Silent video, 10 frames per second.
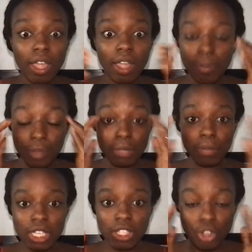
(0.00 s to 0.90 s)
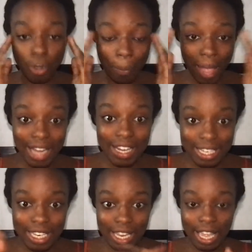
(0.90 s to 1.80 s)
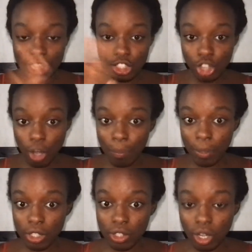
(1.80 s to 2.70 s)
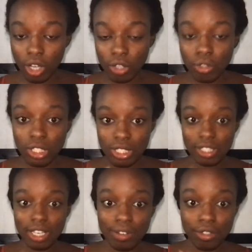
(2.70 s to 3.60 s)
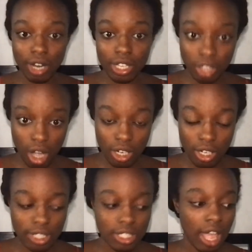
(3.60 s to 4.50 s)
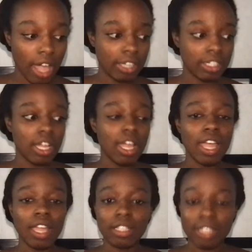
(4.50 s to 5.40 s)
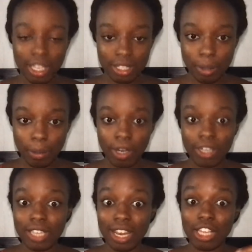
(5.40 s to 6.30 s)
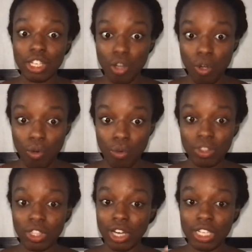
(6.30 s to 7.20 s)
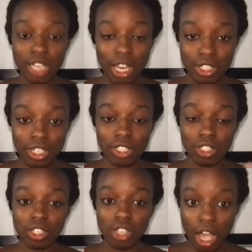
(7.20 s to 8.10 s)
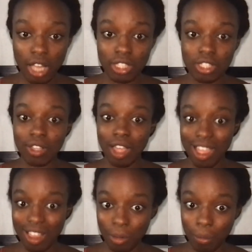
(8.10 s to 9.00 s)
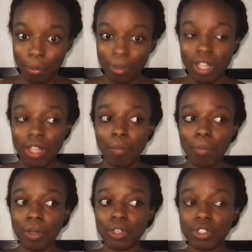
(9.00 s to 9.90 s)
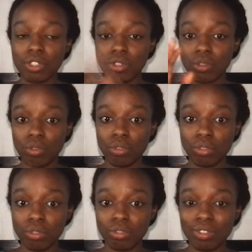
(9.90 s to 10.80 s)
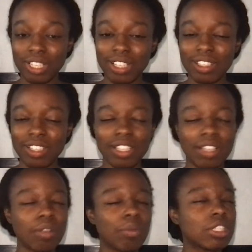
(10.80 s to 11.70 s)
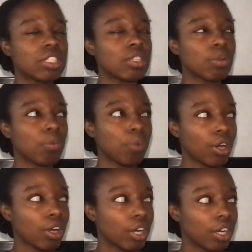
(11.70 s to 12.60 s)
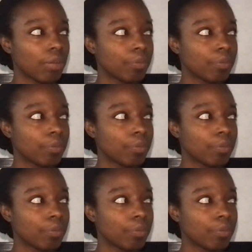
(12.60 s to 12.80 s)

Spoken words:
Which means you're panicking and jumping to conclusion instead of trying to understand. That's my parents. And I know their intention is not to help, but to, what's the word?